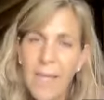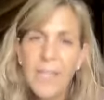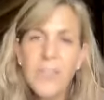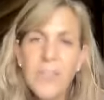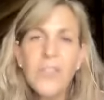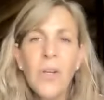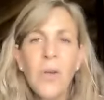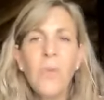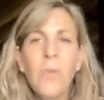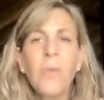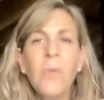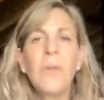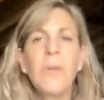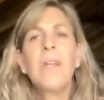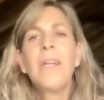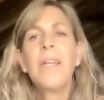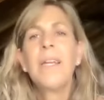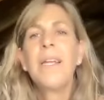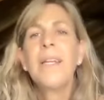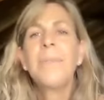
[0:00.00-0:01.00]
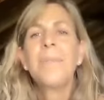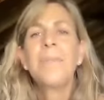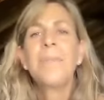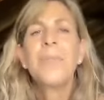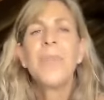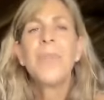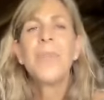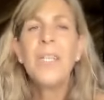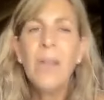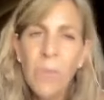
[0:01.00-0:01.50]
I don't
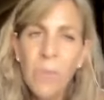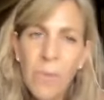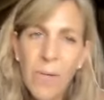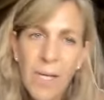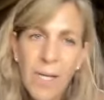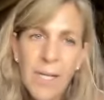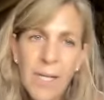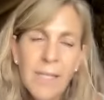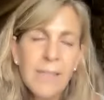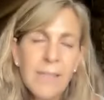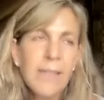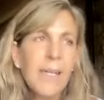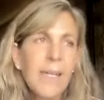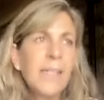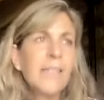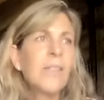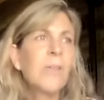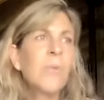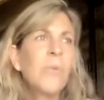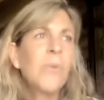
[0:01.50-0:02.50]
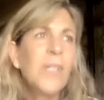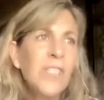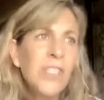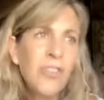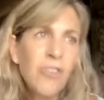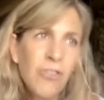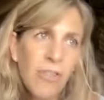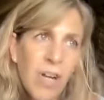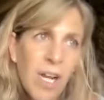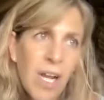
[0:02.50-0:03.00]
want
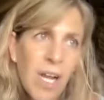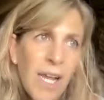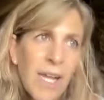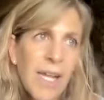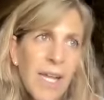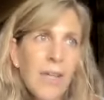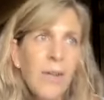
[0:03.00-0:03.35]
to try.